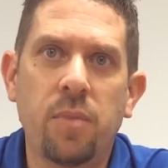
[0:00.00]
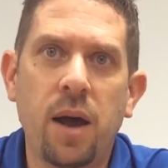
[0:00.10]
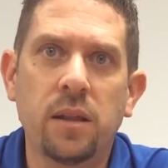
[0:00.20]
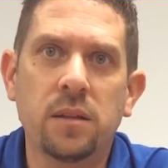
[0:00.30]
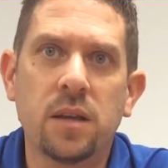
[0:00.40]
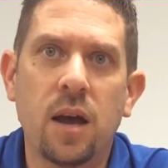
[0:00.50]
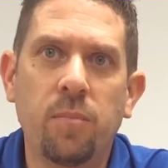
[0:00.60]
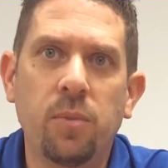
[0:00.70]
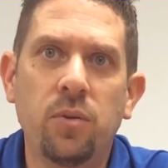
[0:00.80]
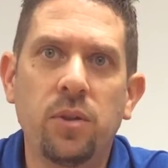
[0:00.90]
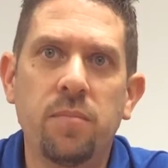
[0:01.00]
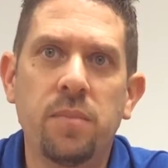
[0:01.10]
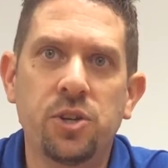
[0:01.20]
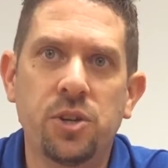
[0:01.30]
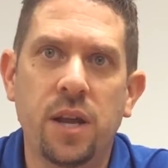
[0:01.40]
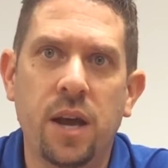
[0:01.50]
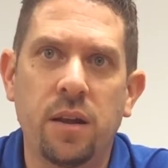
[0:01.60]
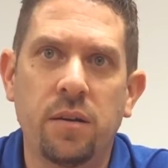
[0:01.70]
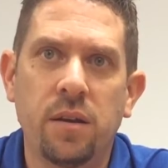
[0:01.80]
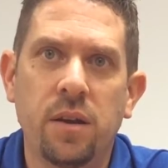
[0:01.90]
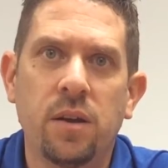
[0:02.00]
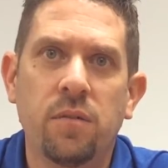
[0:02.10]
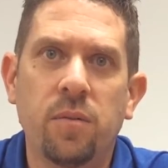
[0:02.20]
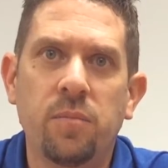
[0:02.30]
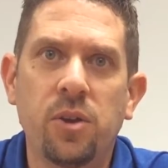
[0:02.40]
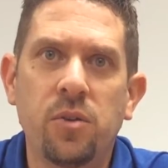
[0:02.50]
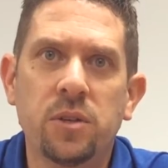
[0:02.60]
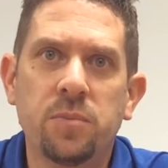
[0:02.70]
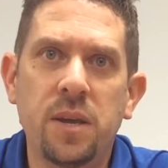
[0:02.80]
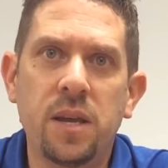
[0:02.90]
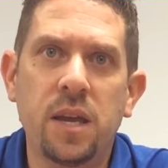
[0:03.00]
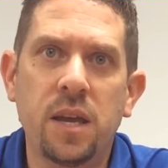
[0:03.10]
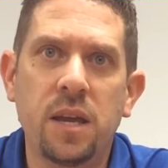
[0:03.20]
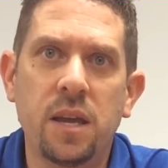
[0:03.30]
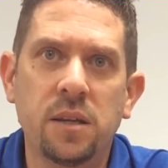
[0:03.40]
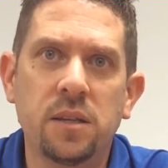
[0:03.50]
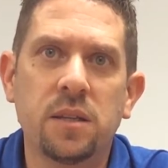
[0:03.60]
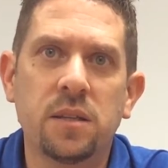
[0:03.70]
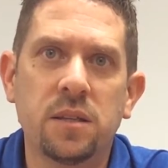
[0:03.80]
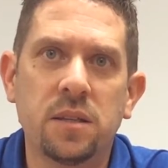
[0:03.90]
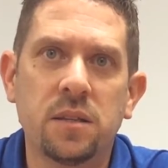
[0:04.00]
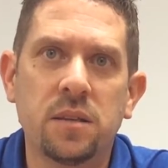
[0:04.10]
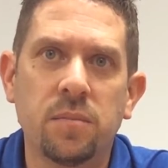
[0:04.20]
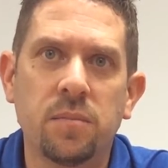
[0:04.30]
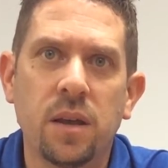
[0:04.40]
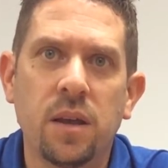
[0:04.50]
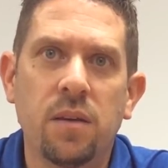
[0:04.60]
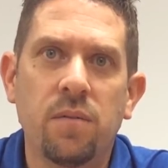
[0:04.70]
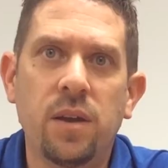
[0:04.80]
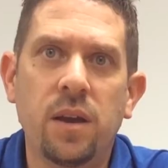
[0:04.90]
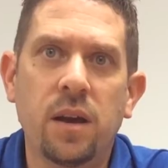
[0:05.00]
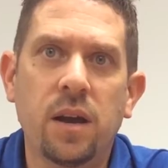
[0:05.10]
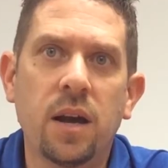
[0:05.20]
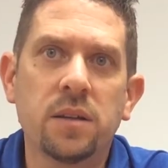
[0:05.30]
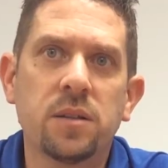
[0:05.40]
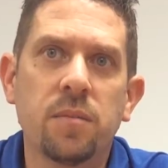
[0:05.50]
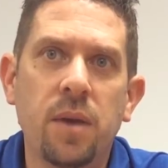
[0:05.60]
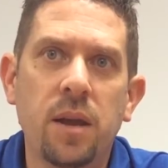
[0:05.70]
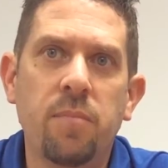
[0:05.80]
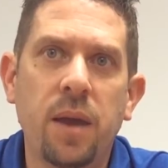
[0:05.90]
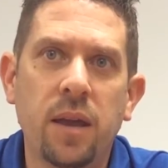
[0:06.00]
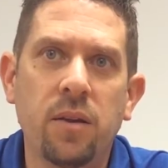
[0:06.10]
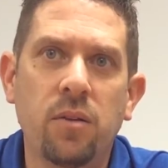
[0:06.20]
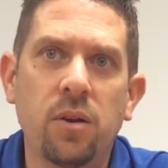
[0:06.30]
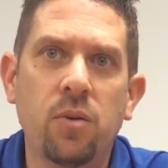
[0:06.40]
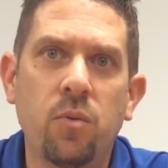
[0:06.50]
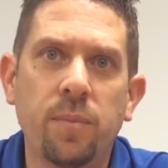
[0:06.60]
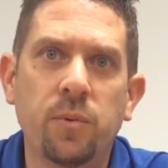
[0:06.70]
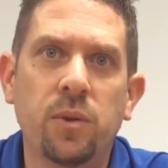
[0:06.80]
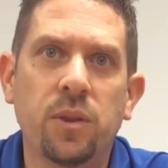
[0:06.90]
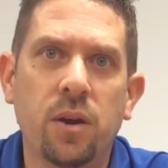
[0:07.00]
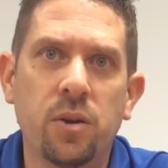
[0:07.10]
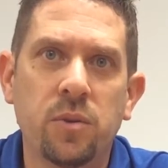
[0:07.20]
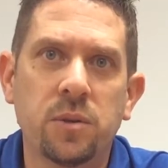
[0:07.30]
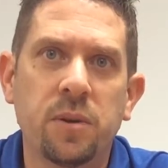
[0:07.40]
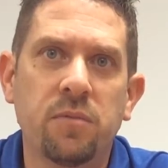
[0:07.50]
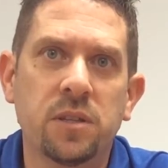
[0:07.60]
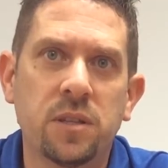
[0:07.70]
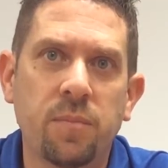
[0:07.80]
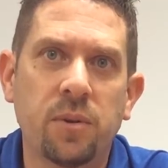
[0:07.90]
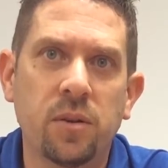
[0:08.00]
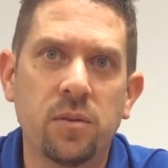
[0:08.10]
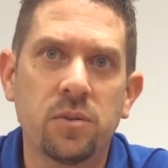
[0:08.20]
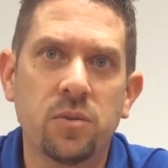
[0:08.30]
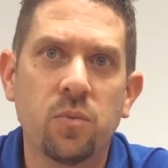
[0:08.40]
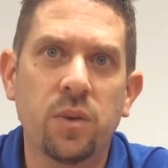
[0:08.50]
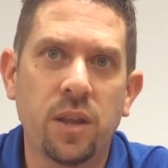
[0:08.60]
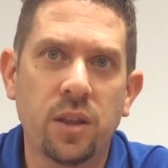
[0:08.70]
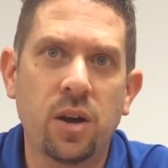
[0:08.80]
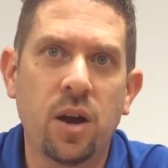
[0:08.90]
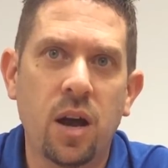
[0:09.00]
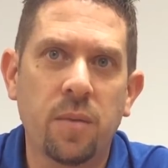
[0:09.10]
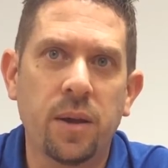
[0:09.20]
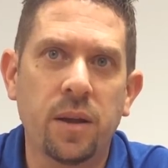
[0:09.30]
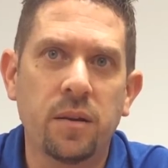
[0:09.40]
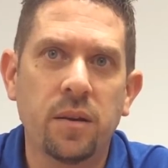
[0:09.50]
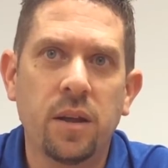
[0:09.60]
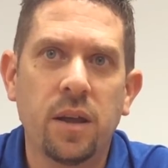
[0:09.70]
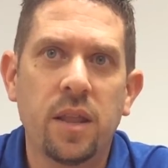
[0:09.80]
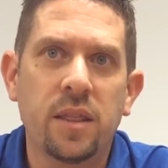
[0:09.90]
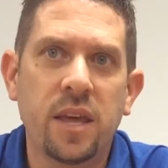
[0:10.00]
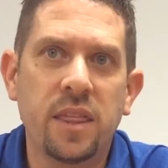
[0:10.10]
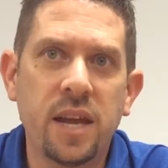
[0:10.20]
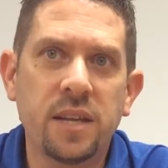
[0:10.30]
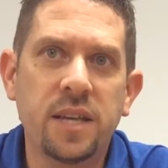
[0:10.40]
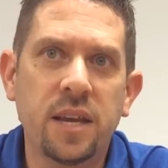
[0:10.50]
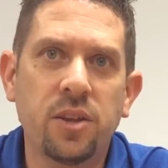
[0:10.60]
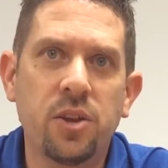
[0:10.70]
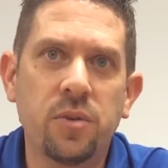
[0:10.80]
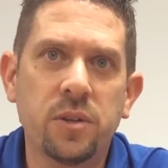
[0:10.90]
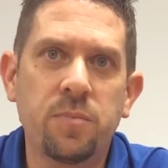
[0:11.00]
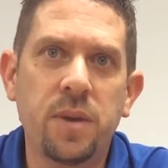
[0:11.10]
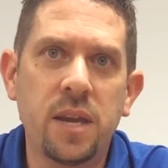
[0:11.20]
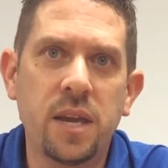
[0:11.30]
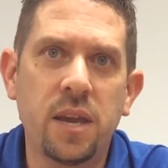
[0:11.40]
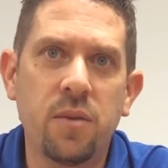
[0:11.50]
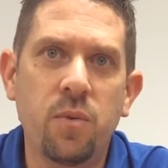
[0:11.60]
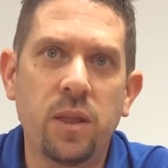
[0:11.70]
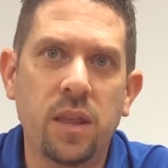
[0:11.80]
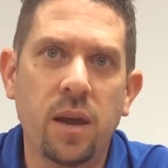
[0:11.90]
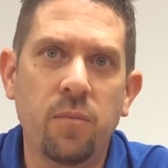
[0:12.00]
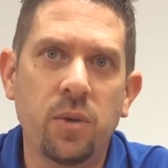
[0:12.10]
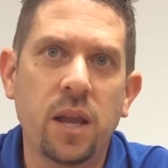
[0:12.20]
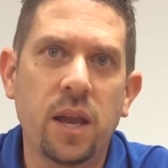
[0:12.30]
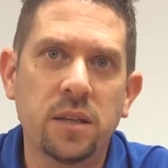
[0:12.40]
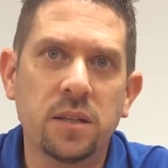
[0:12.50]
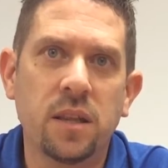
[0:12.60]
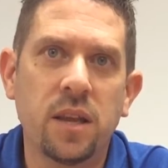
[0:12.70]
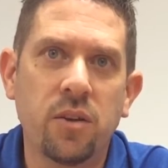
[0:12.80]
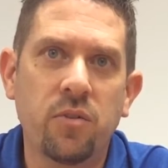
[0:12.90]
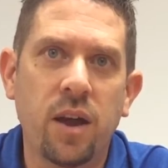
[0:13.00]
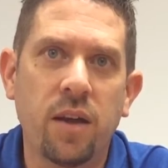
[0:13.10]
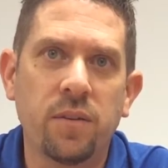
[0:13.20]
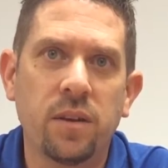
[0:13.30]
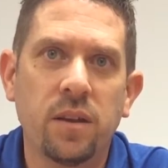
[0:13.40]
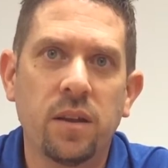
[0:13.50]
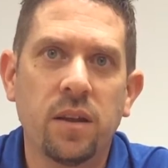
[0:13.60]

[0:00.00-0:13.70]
the pilots upload their mission data from the USB key into the system via a custom-made panel equipped with our USB receptacles within the cockpit. They then take the USB key with them when they exit the aircraft.